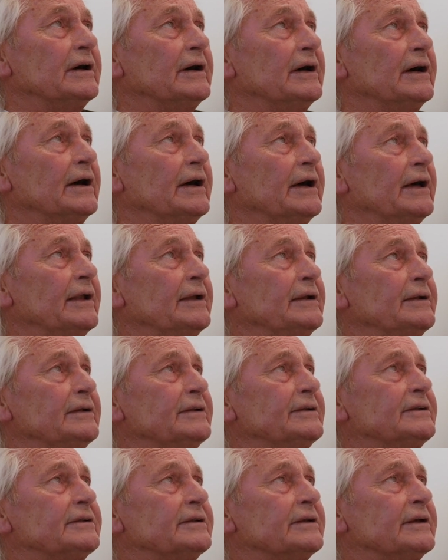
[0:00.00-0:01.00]
and
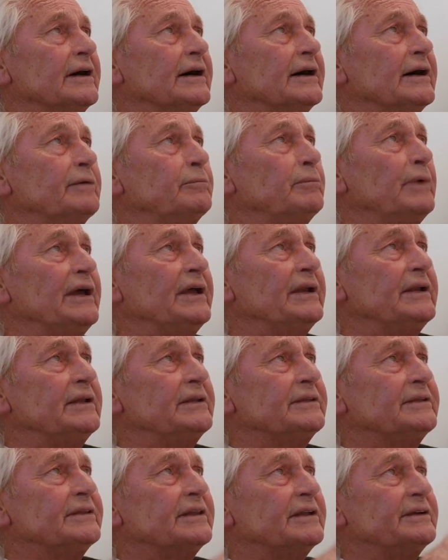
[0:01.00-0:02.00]
I made
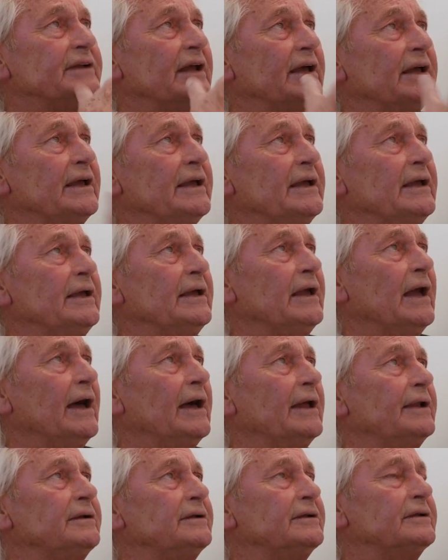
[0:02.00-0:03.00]
it The Day
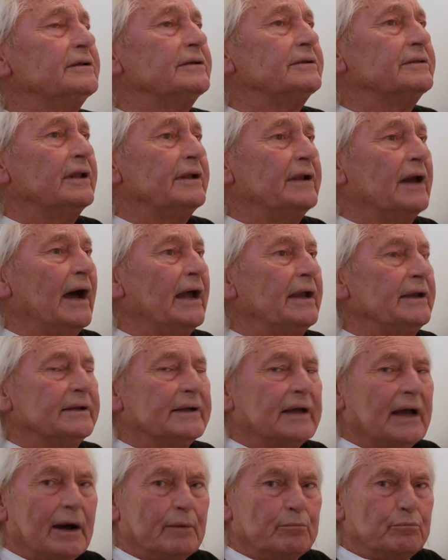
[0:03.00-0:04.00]
and the
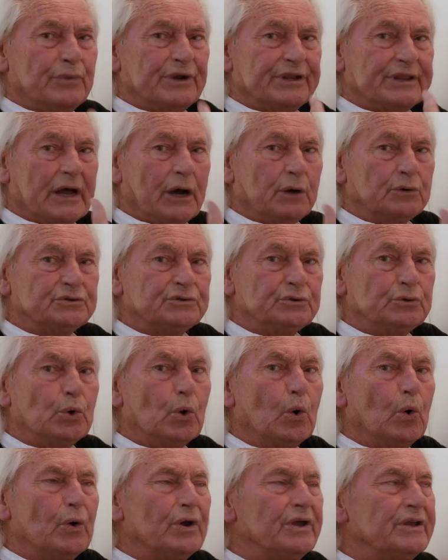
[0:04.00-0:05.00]
Night Come Without
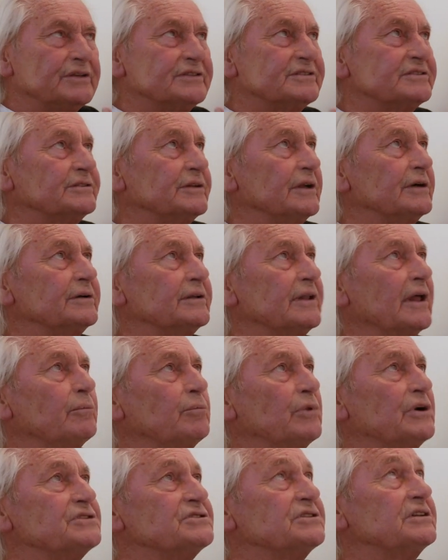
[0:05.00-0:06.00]
Noise.
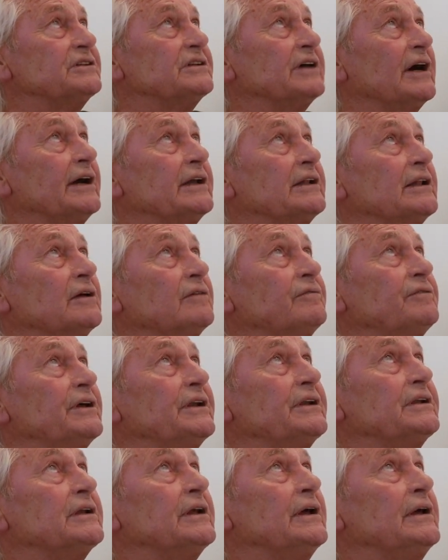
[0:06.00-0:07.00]
That was the title of
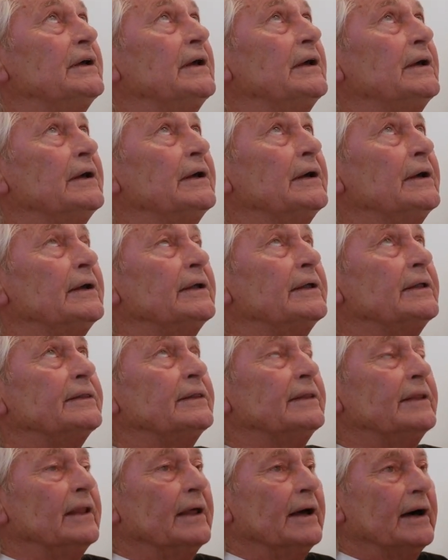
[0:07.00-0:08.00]
it.
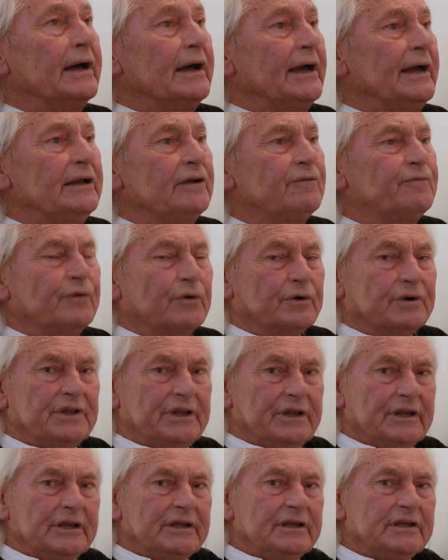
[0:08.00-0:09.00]
I had it for
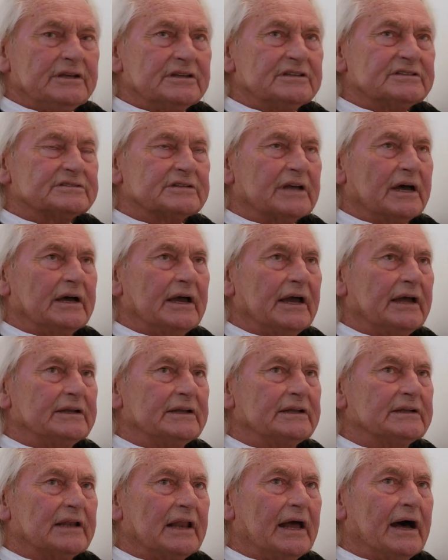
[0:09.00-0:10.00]
years, I had
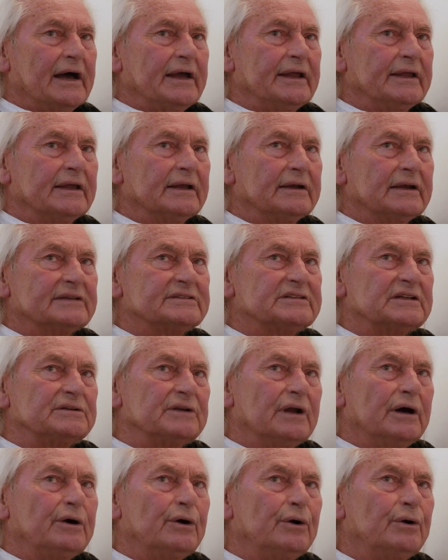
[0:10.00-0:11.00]
it lying, and I said,
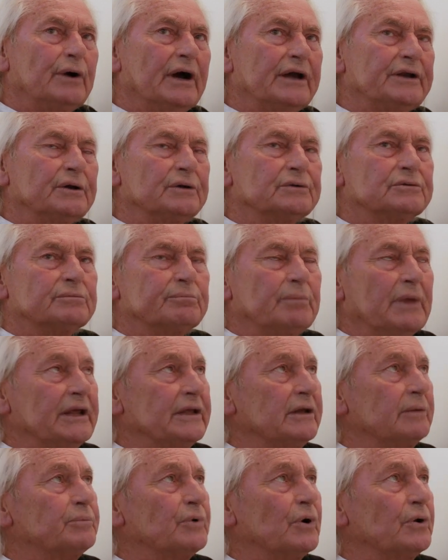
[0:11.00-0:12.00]
no, I don't
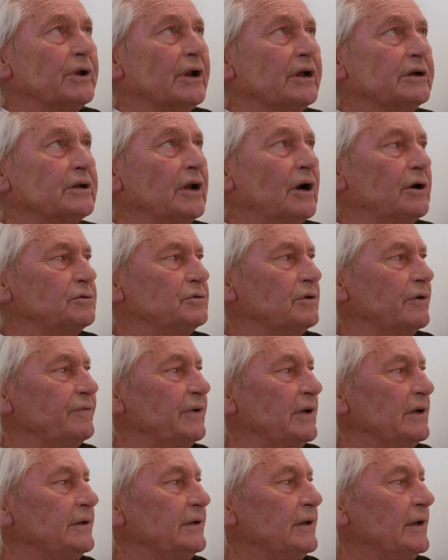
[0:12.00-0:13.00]
make a product out of
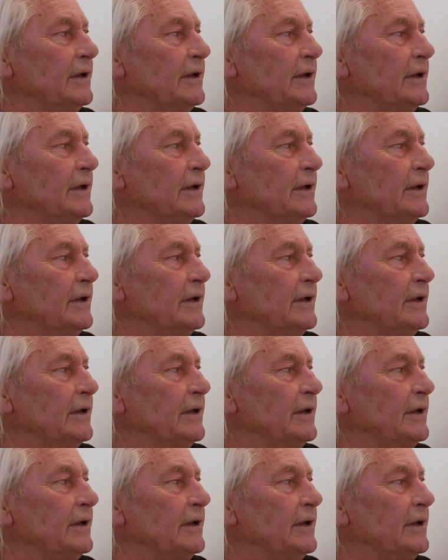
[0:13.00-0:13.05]
it.